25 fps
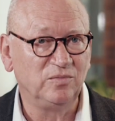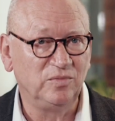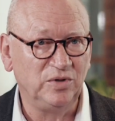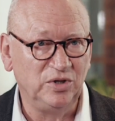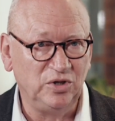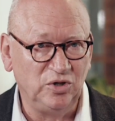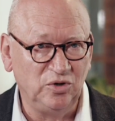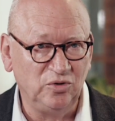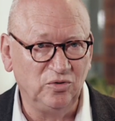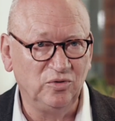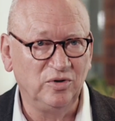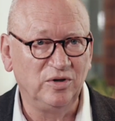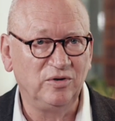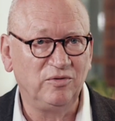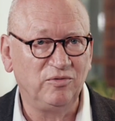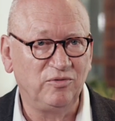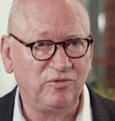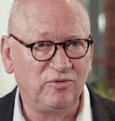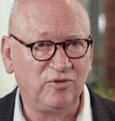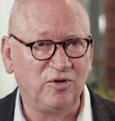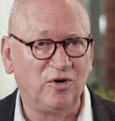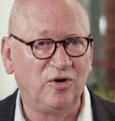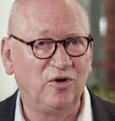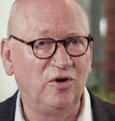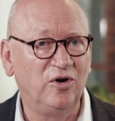We do it
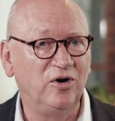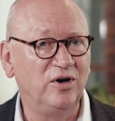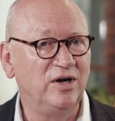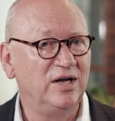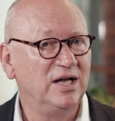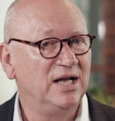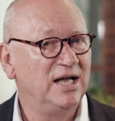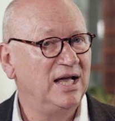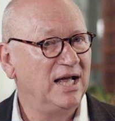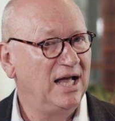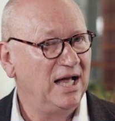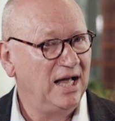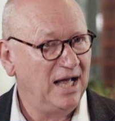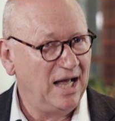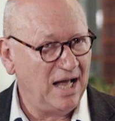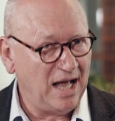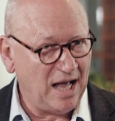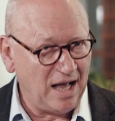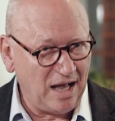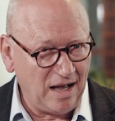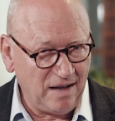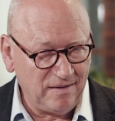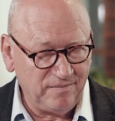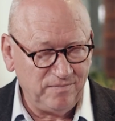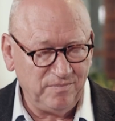for
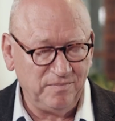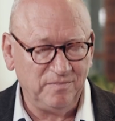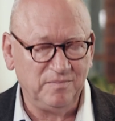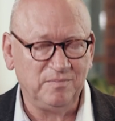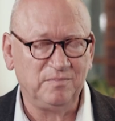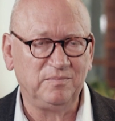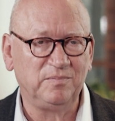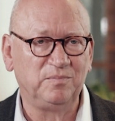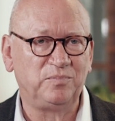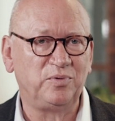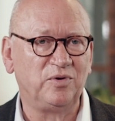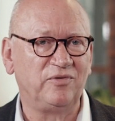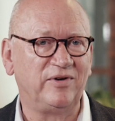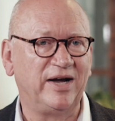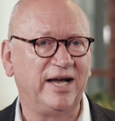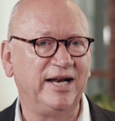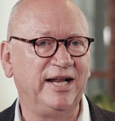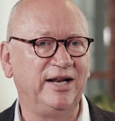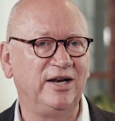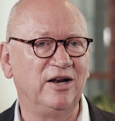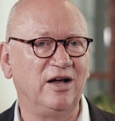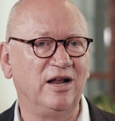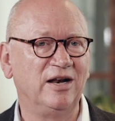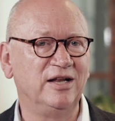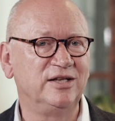
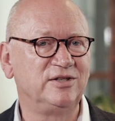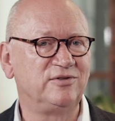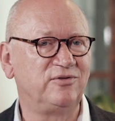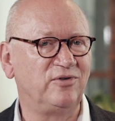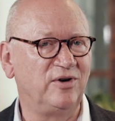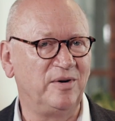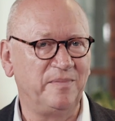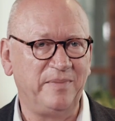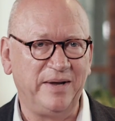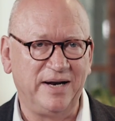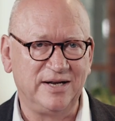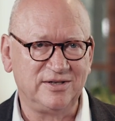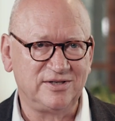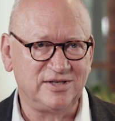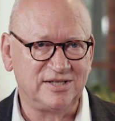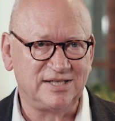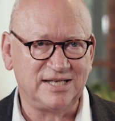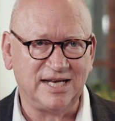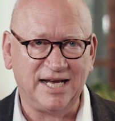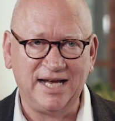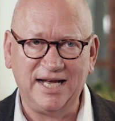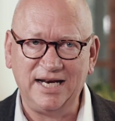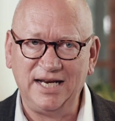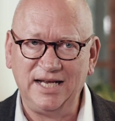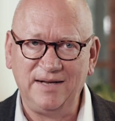providing knowledge for a better
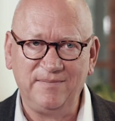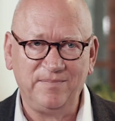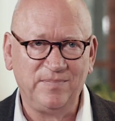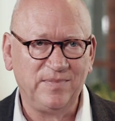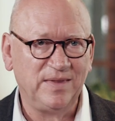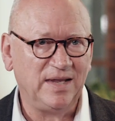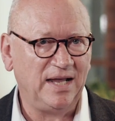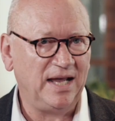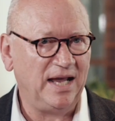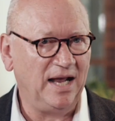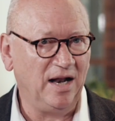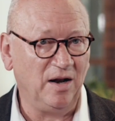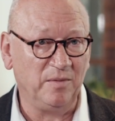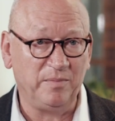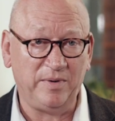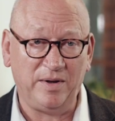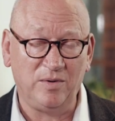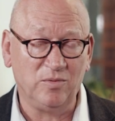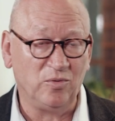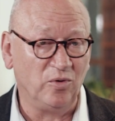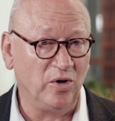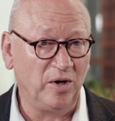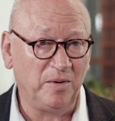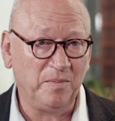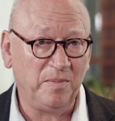society,
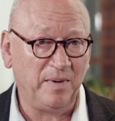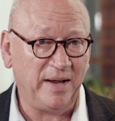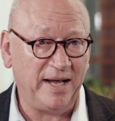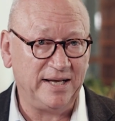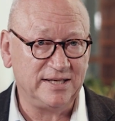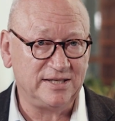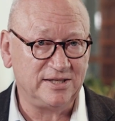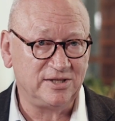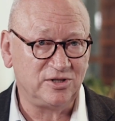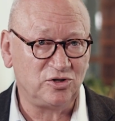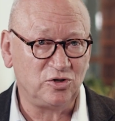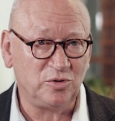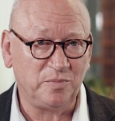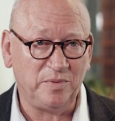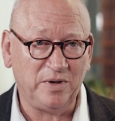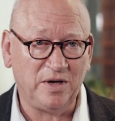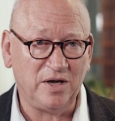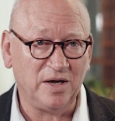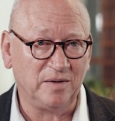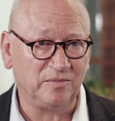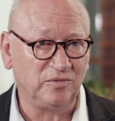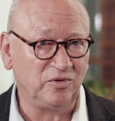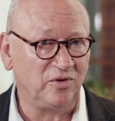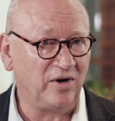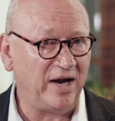helping workplaces to
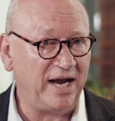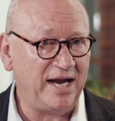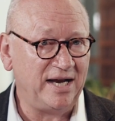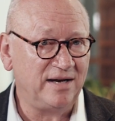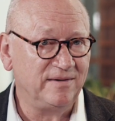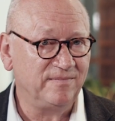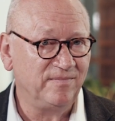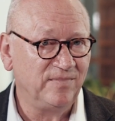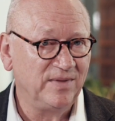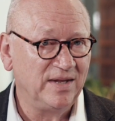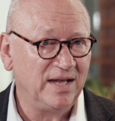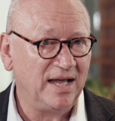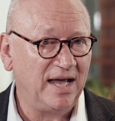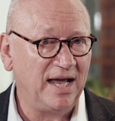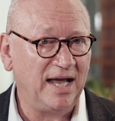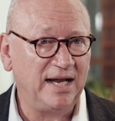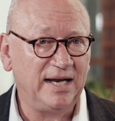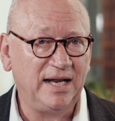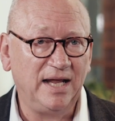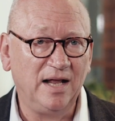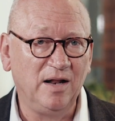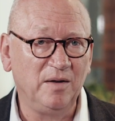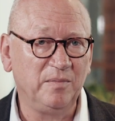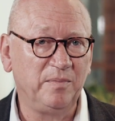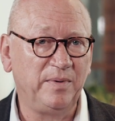become great,
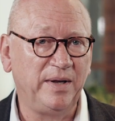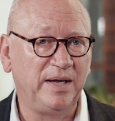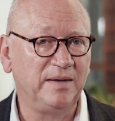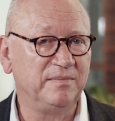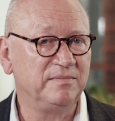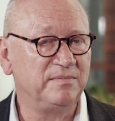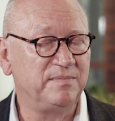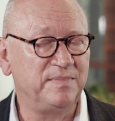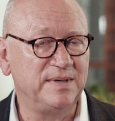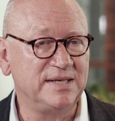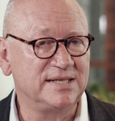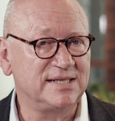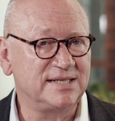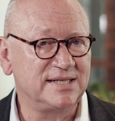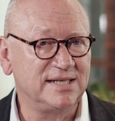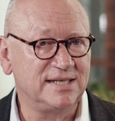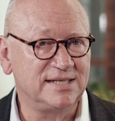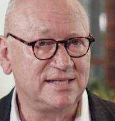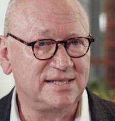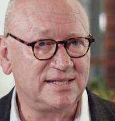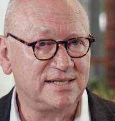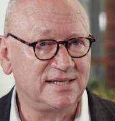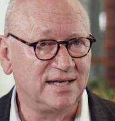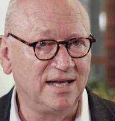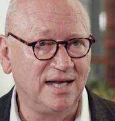and helping
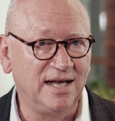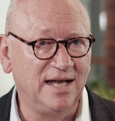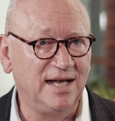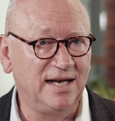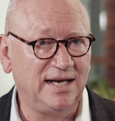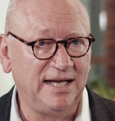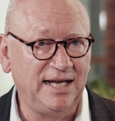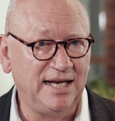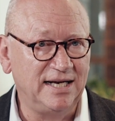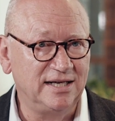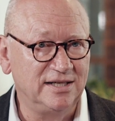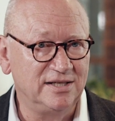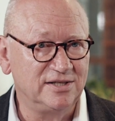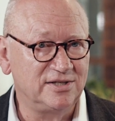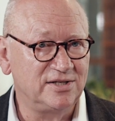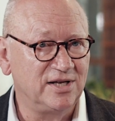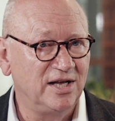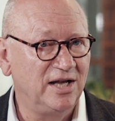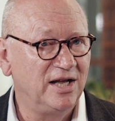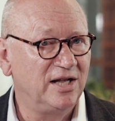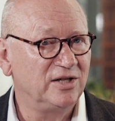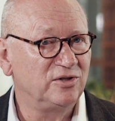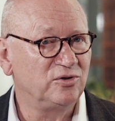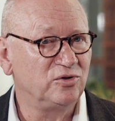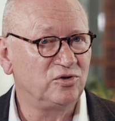business leaders
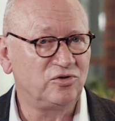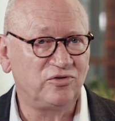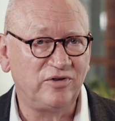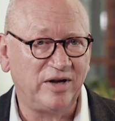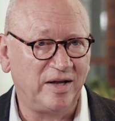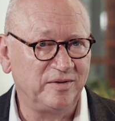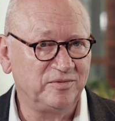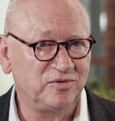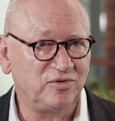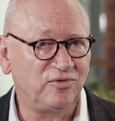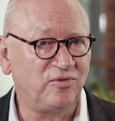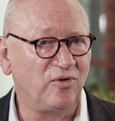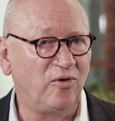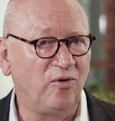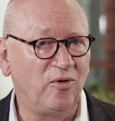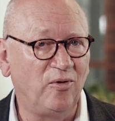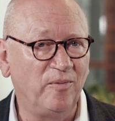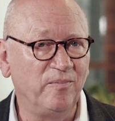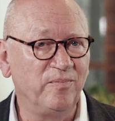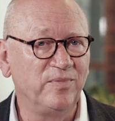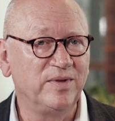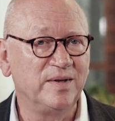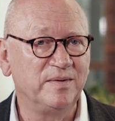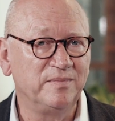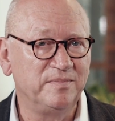to
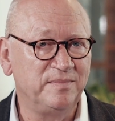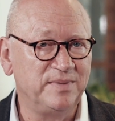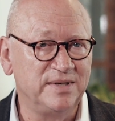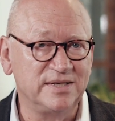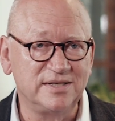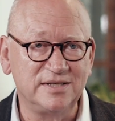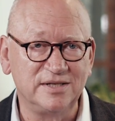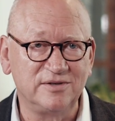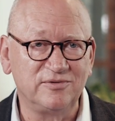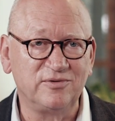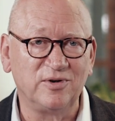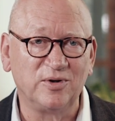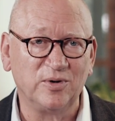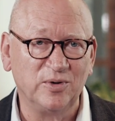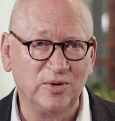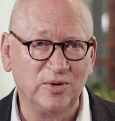transform business for